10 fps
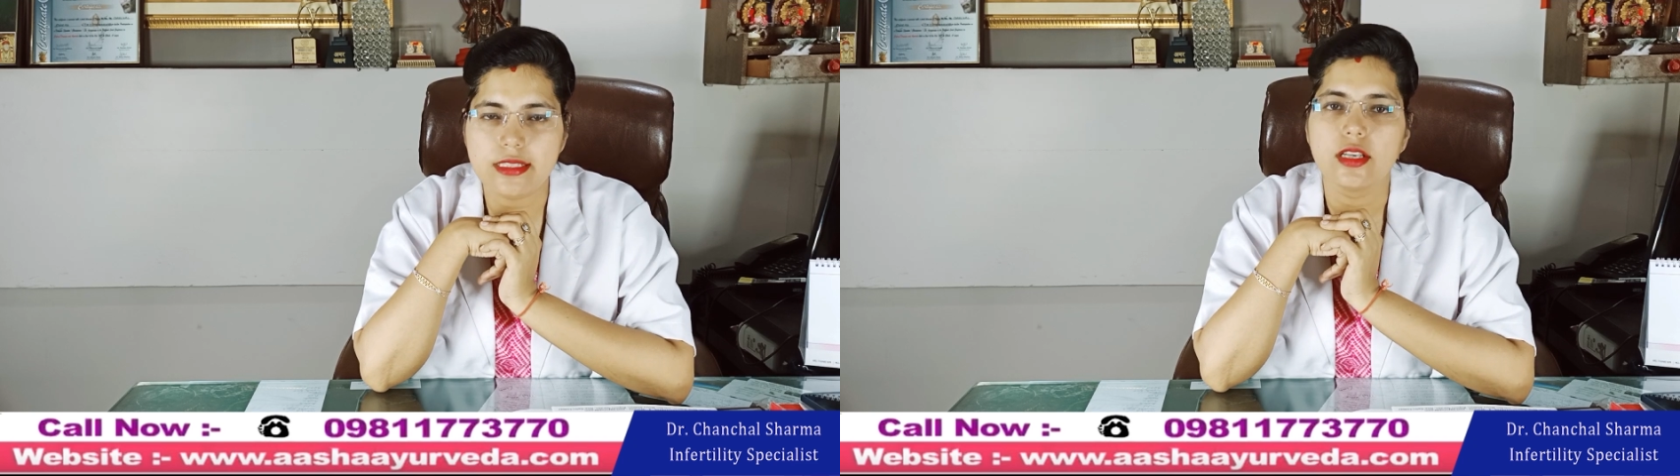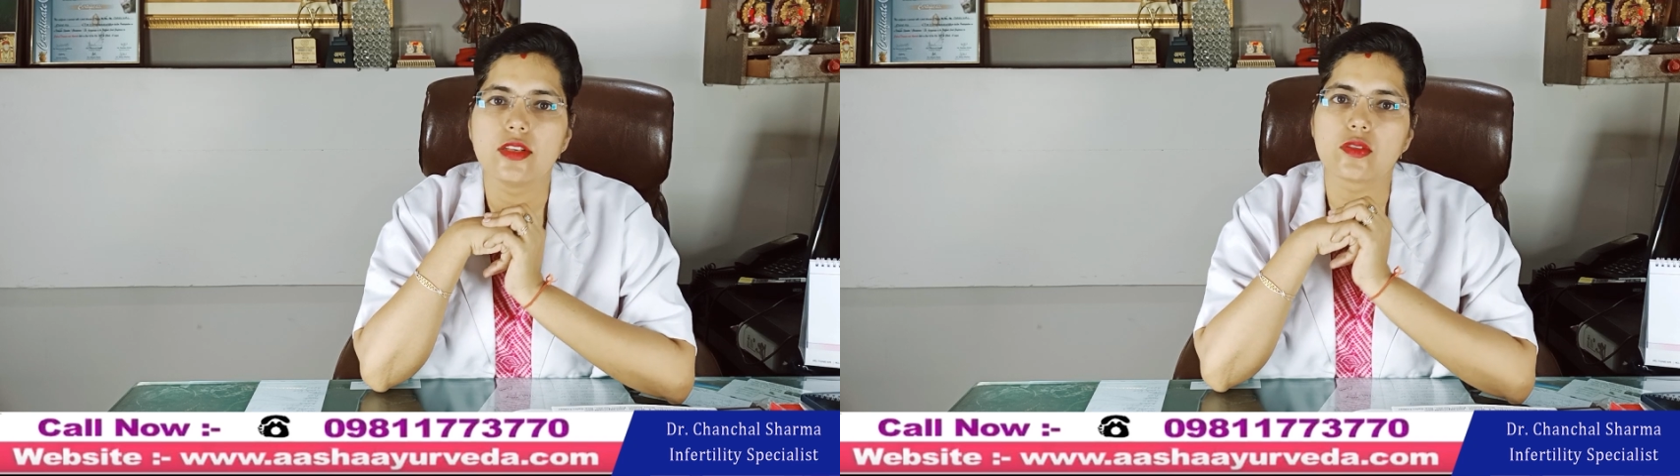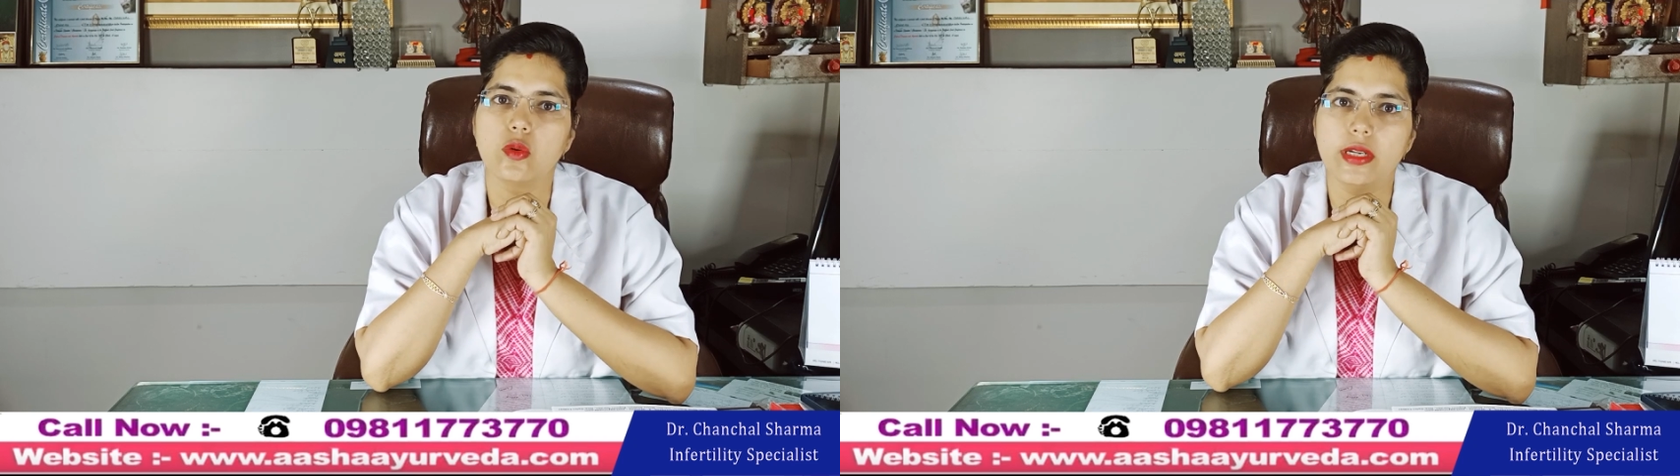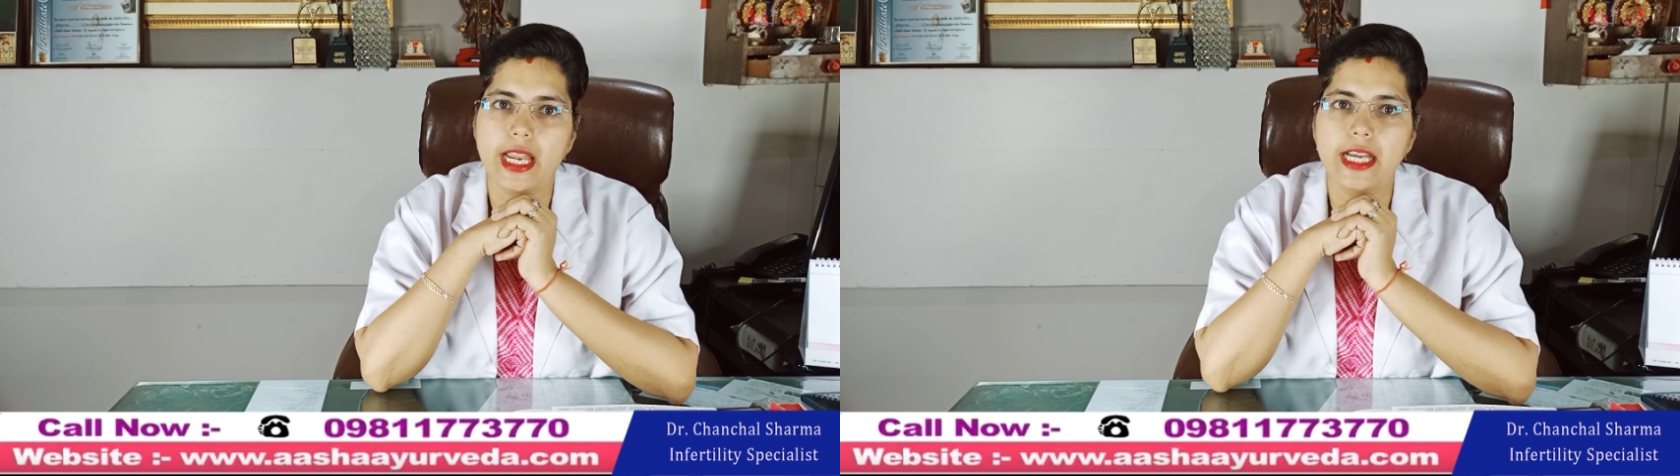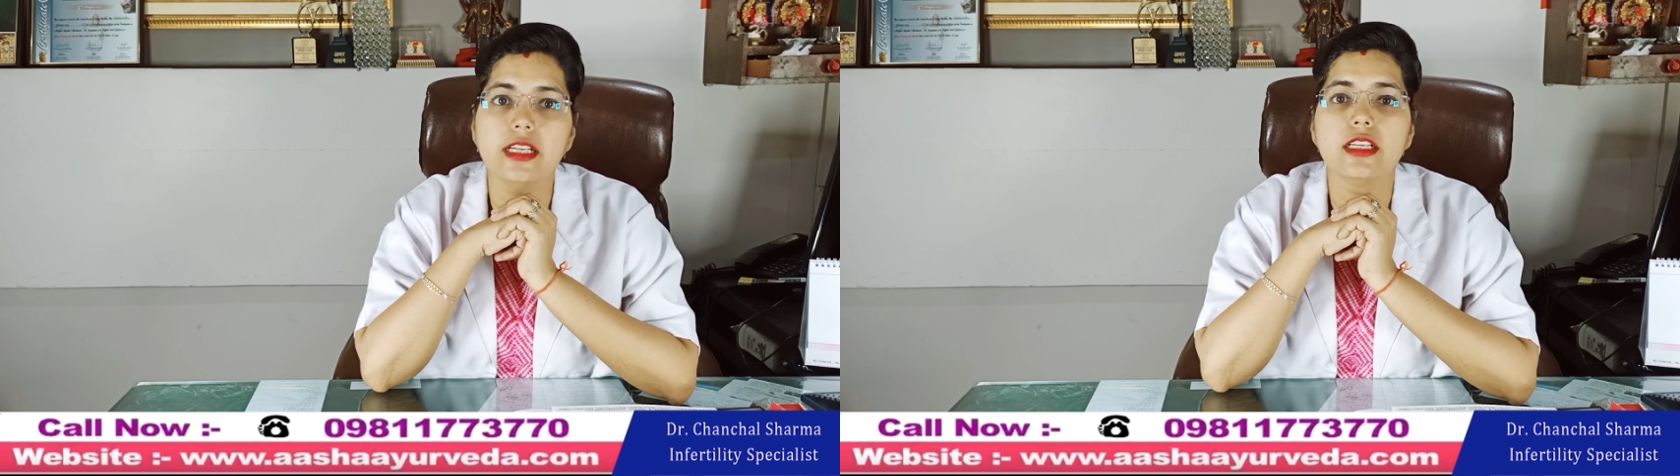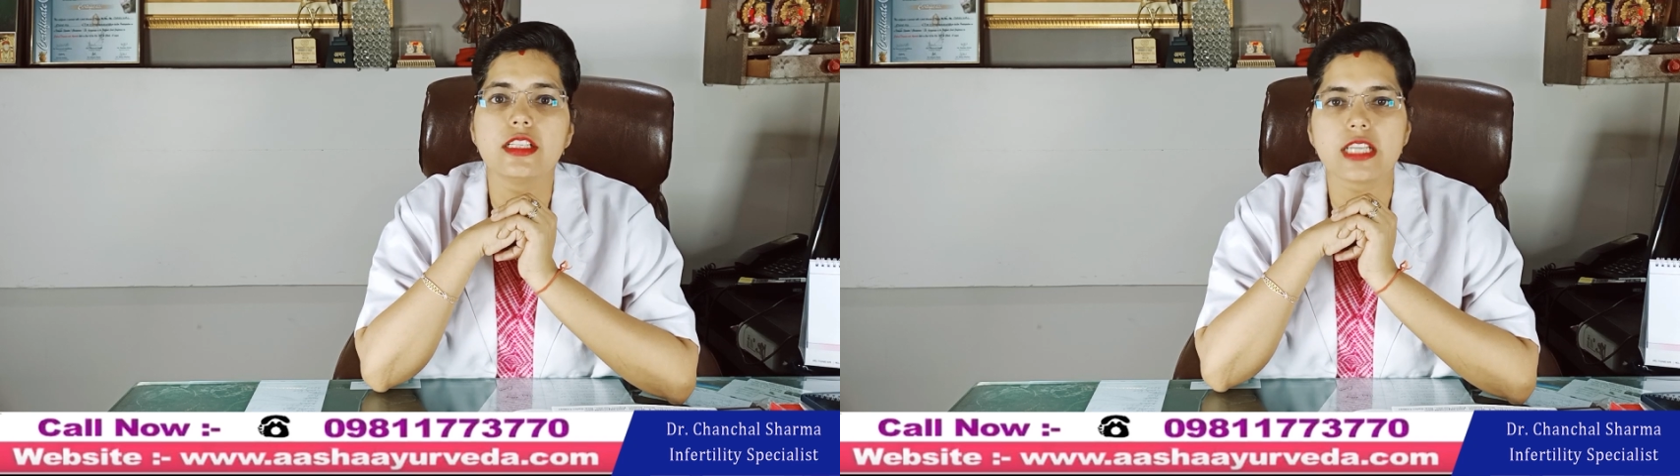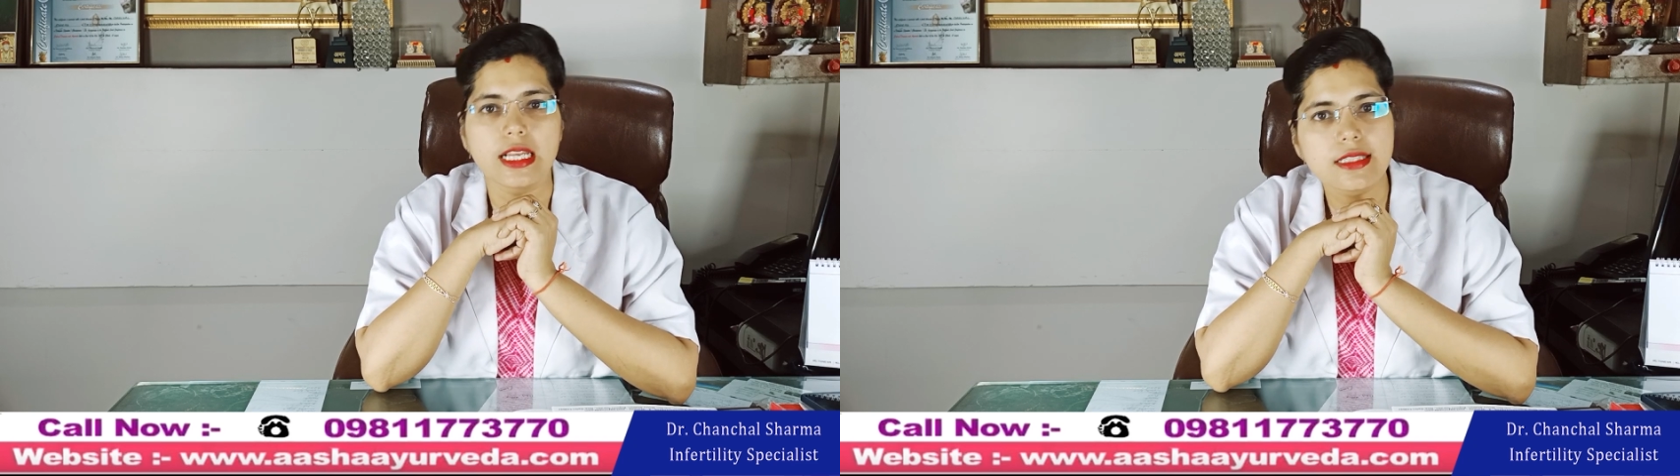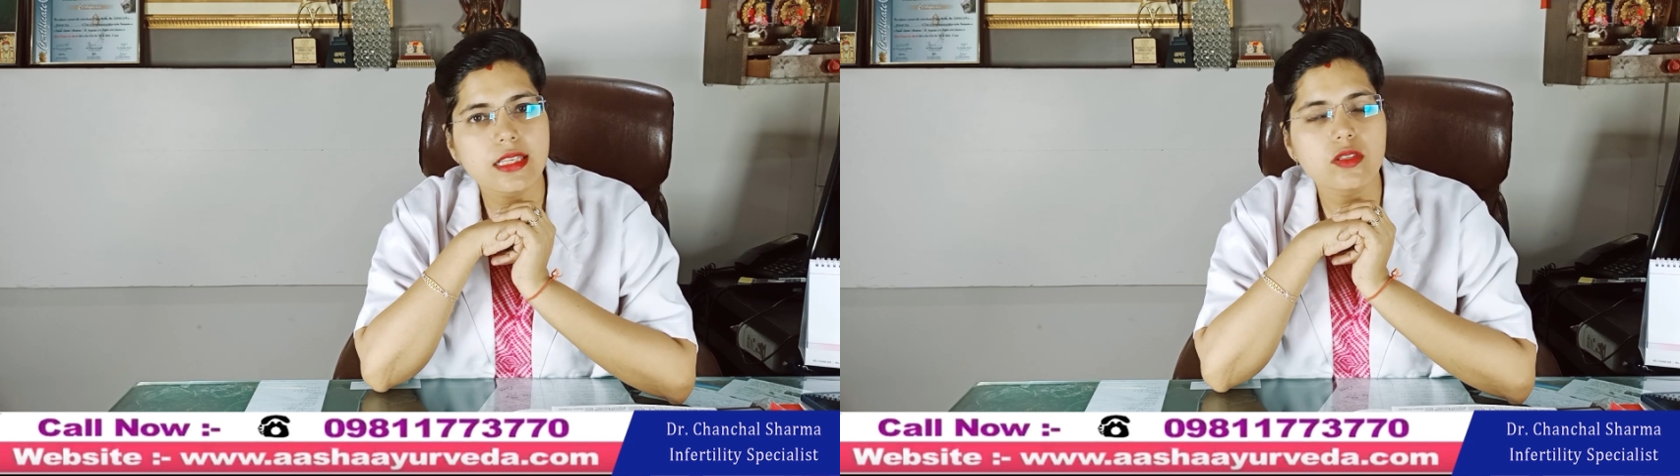so that
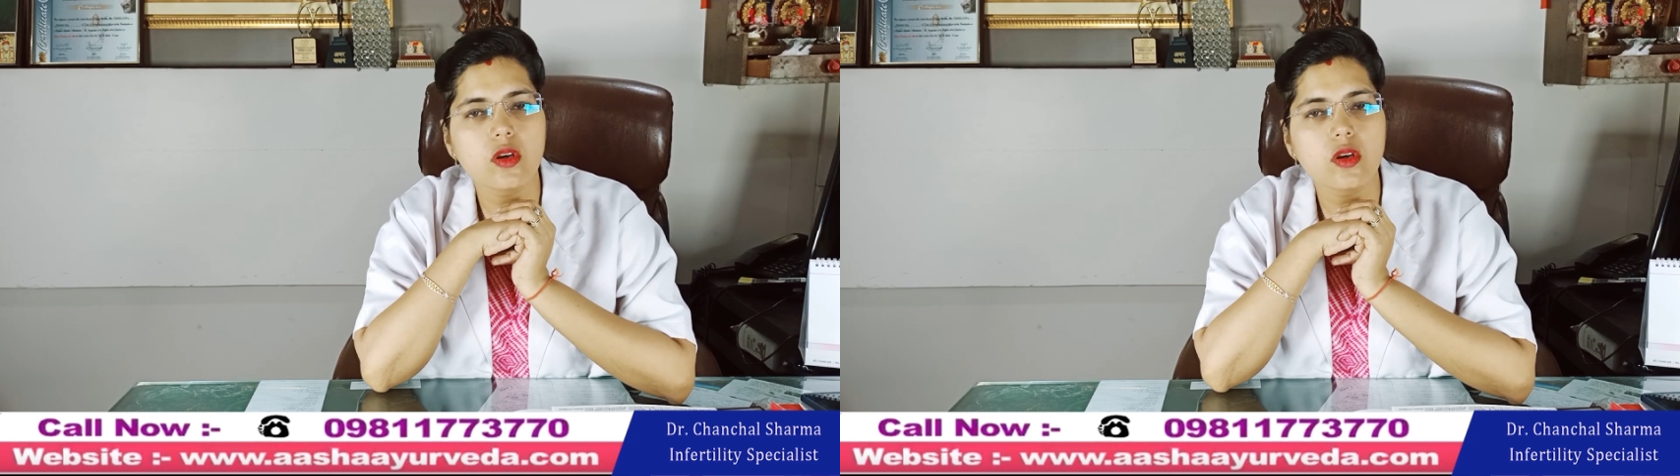chances of